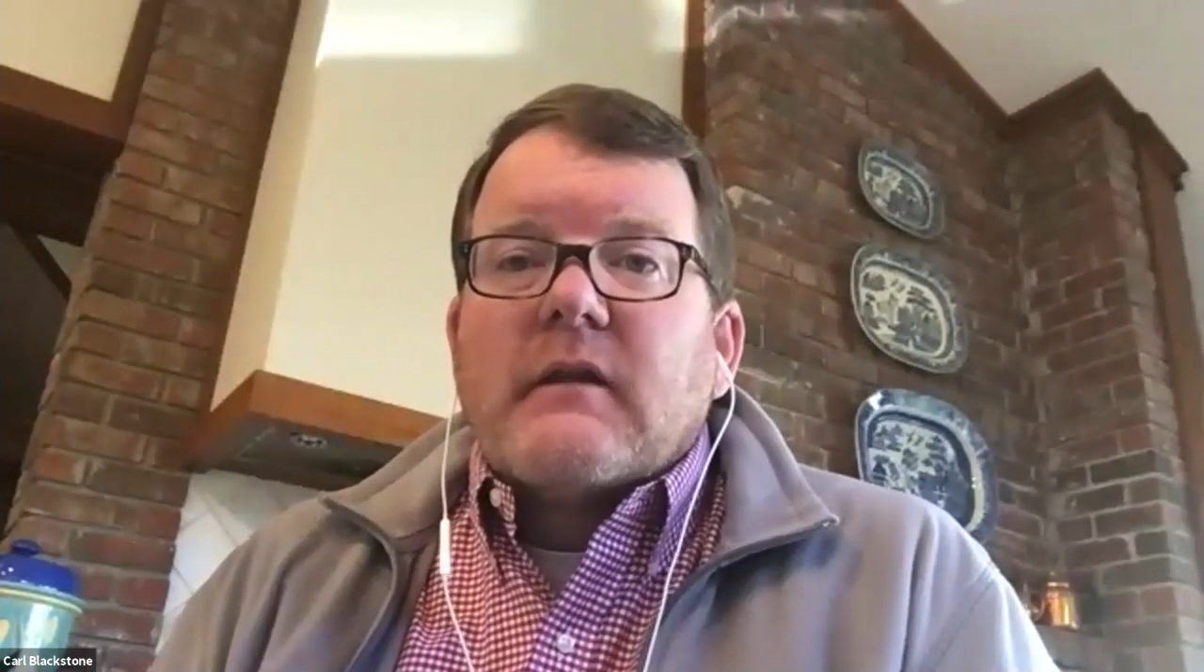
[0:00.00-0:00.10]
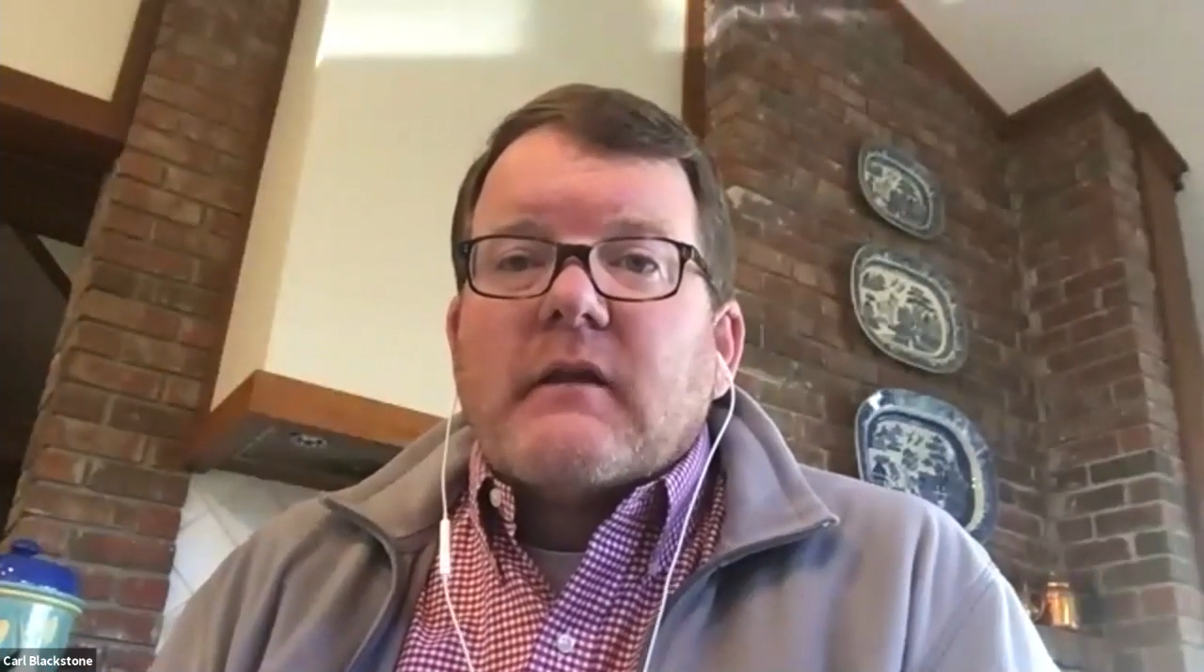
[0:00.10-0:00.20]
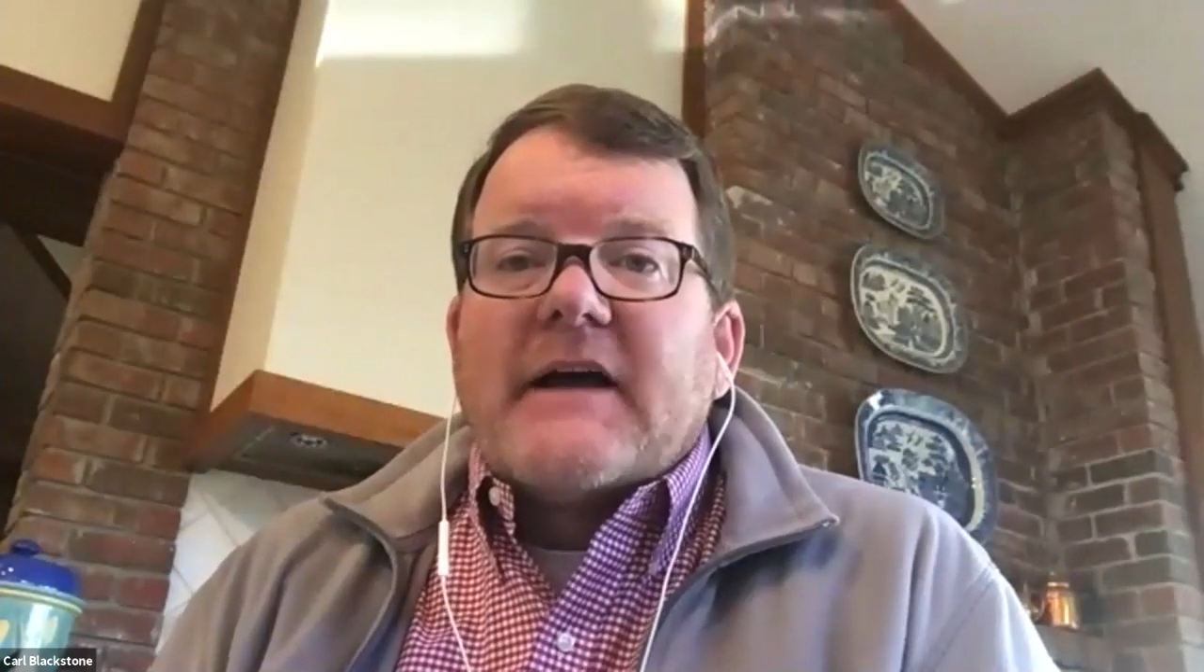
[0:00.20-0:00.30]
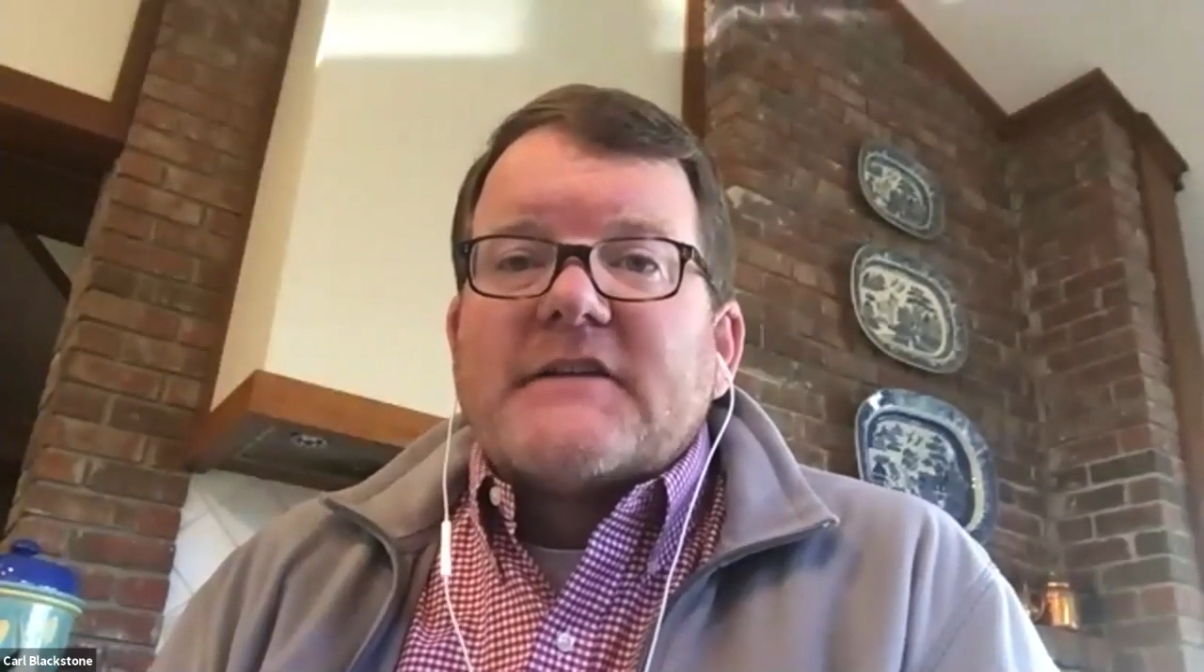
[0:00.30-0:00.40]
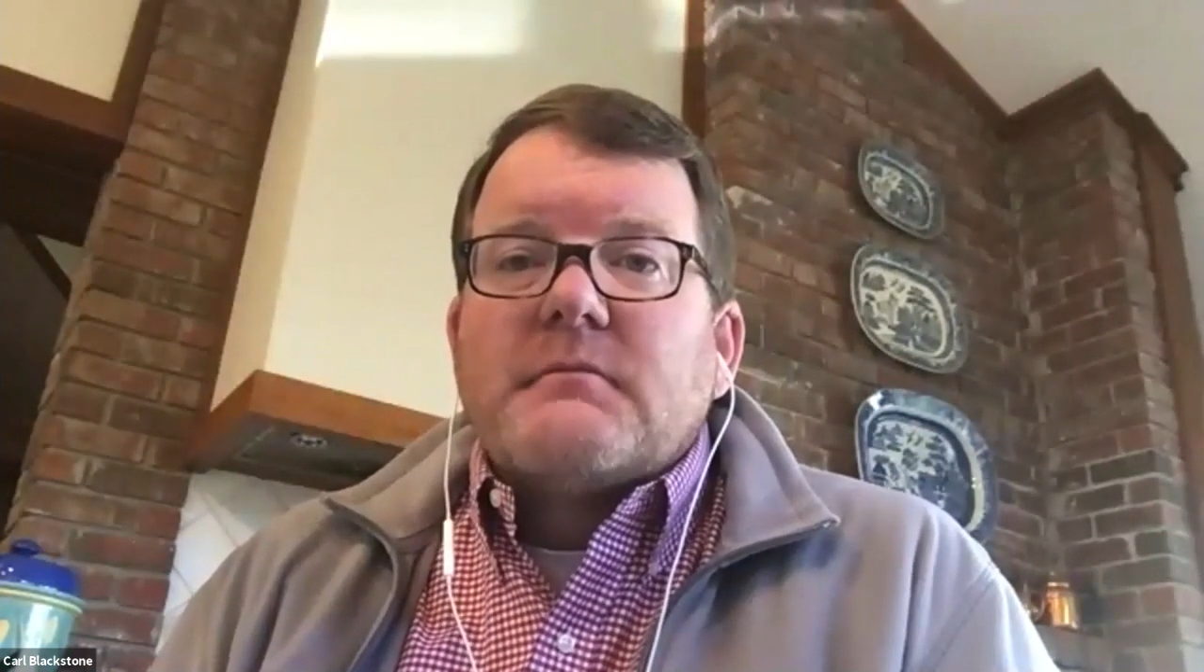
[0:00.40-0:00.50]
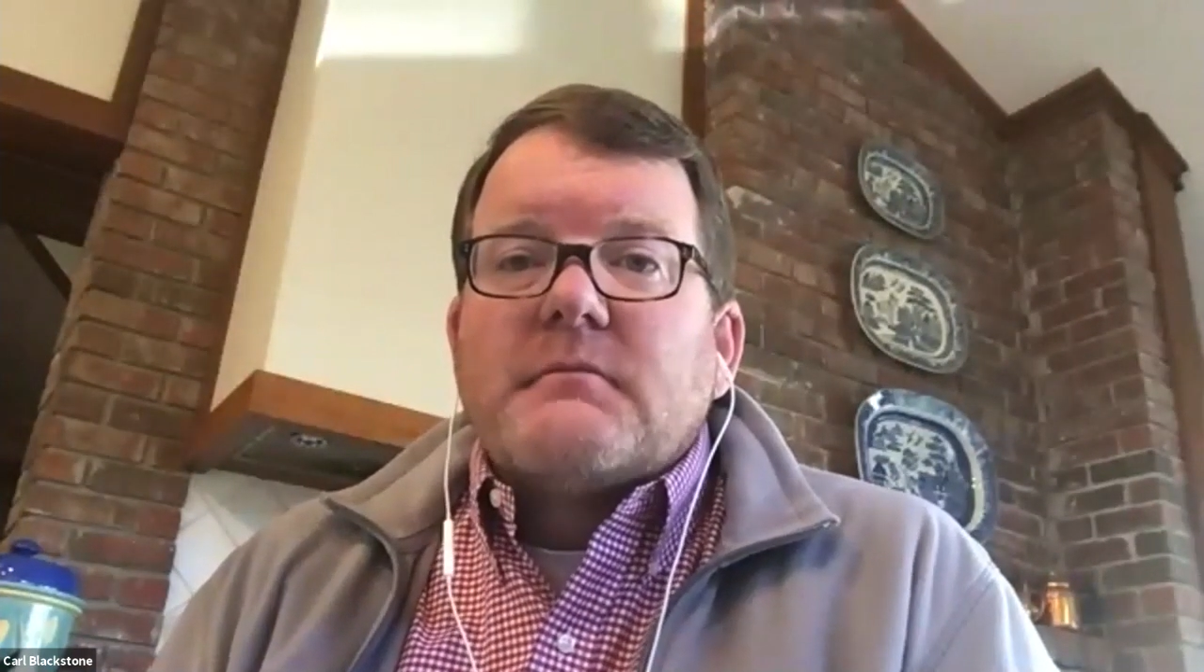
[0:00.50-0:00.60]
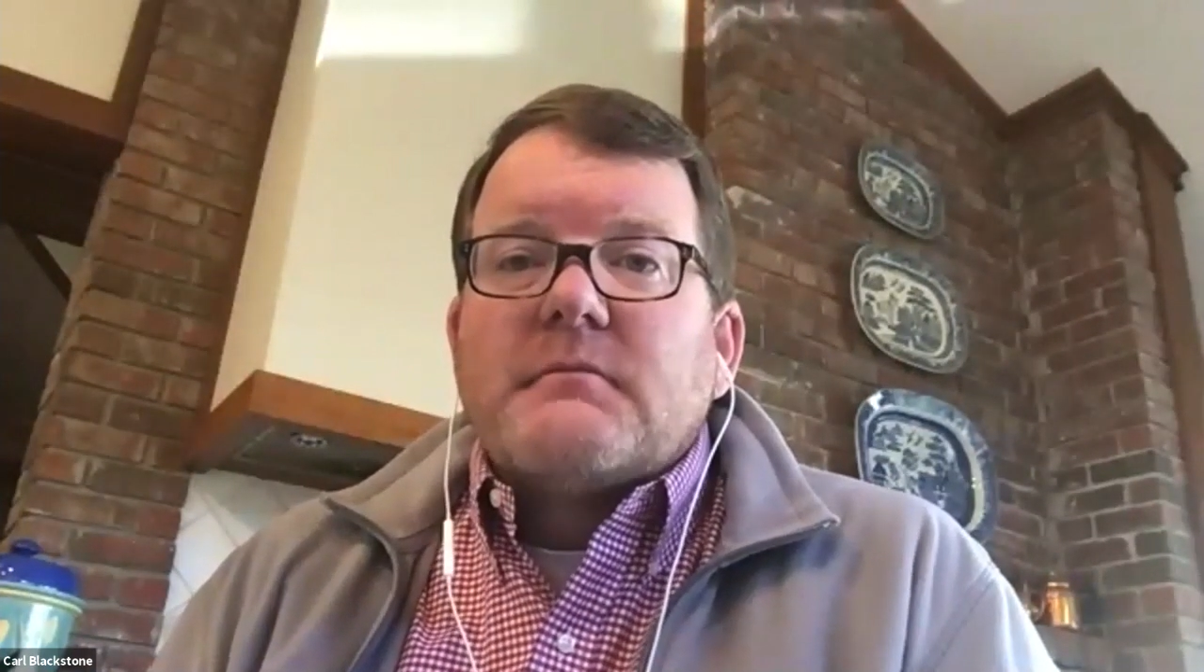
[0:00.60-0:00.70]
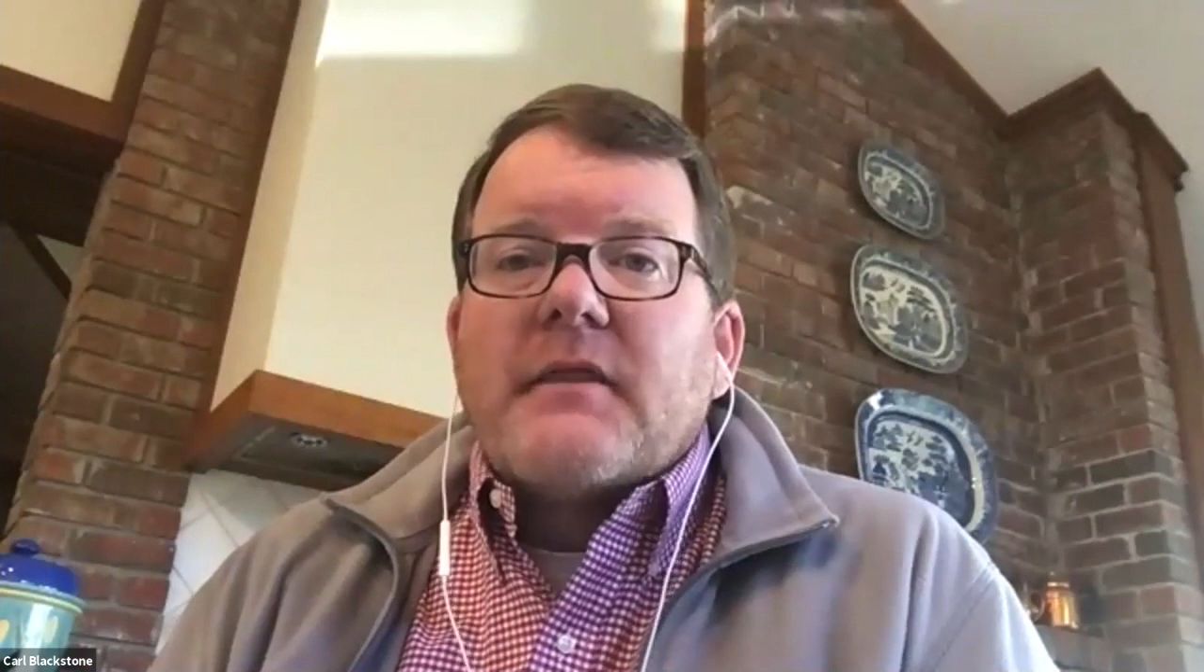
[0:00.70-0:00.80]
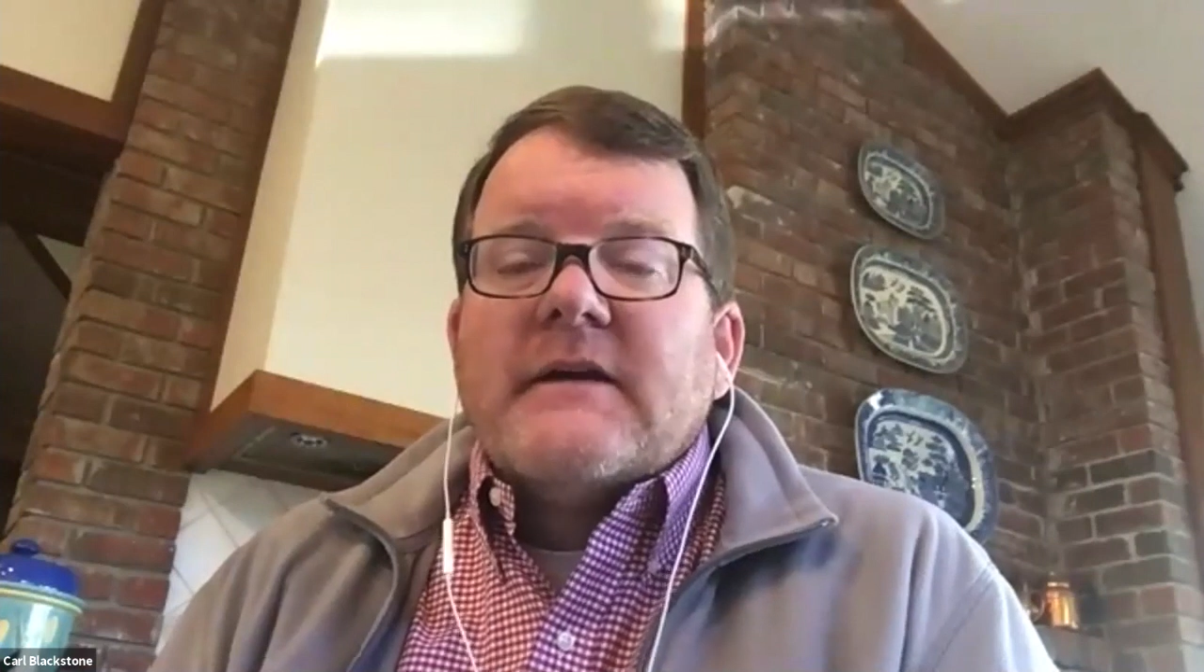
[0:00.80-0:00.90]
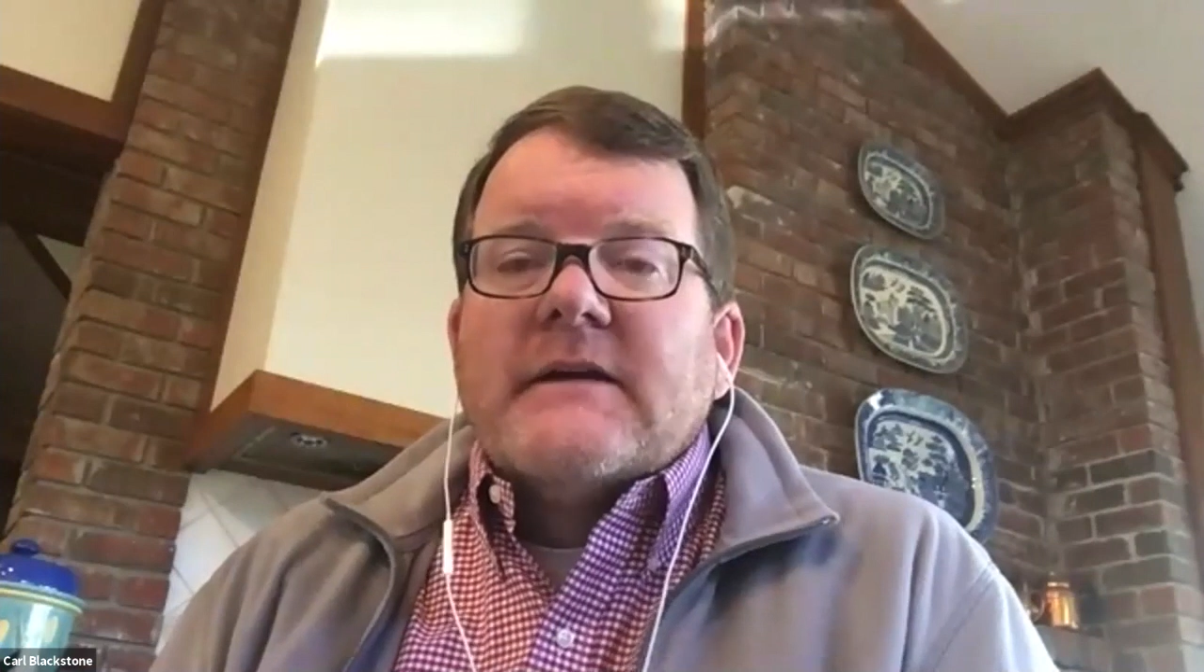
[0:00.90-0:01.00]
last
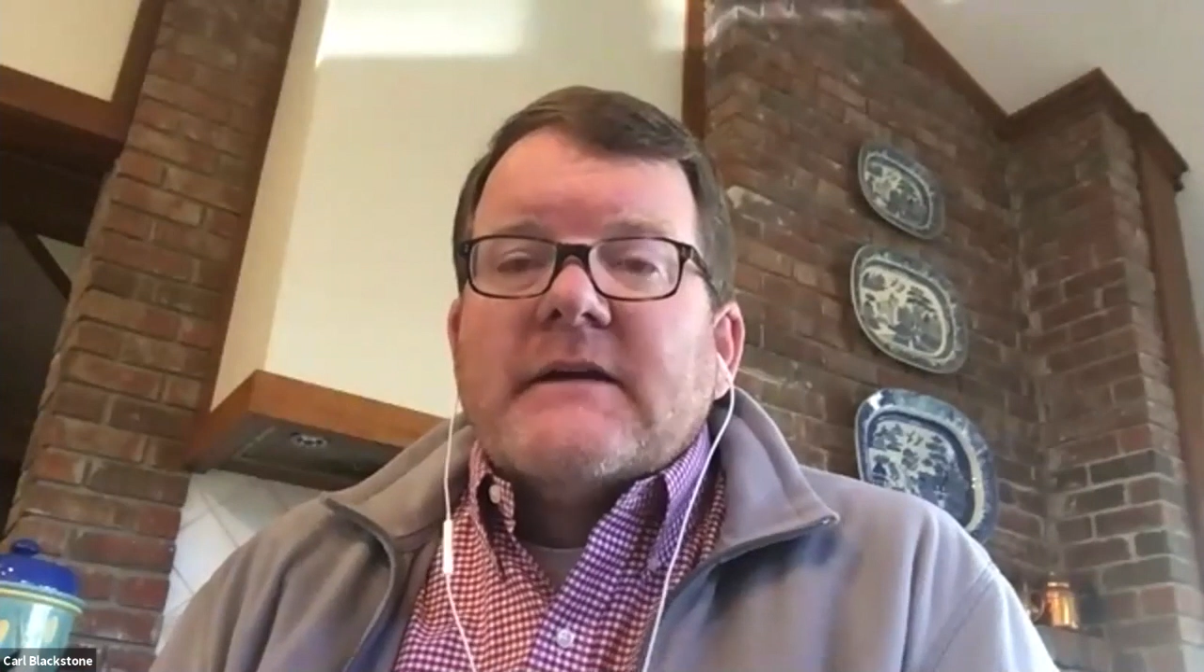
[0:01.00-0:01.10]
month,